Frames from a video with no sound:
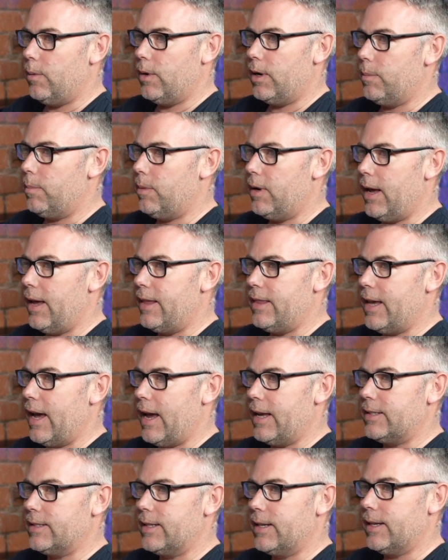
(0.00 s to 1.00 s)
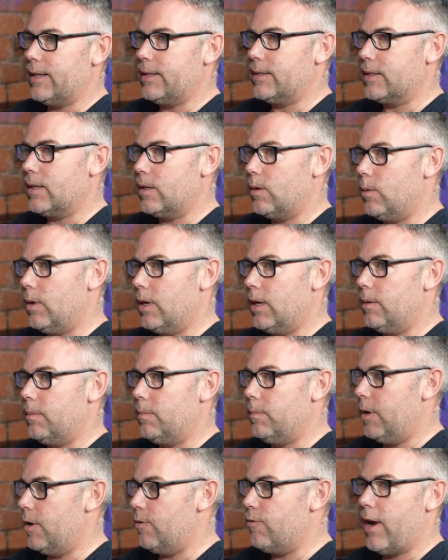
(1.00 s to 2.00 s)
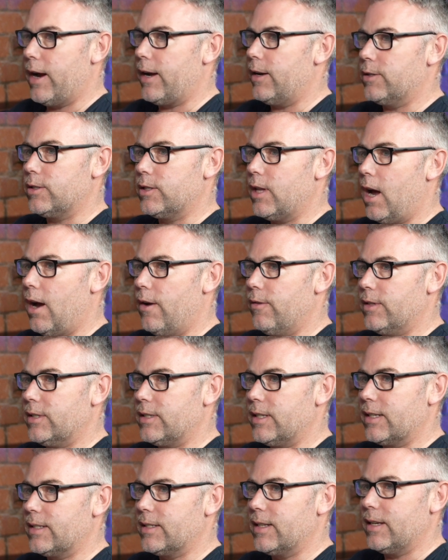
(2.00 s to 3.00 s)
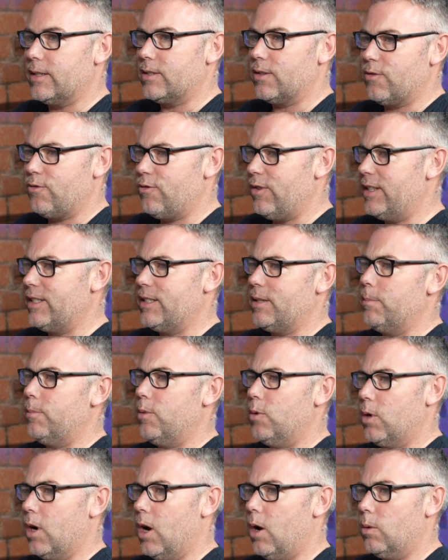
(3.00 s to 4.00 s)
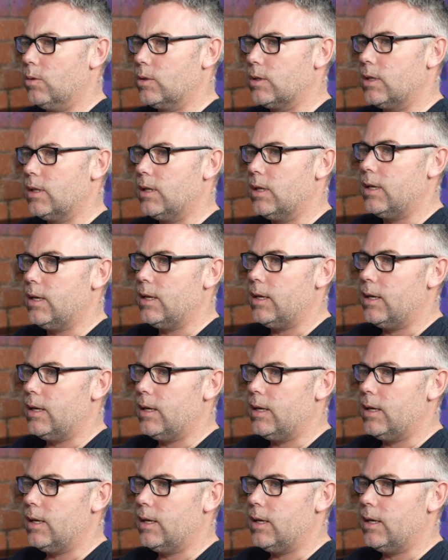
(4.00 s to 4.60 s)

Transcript: I want to play in the 18s, and I want to be a regular starter in the 16s. So 3 simple goals.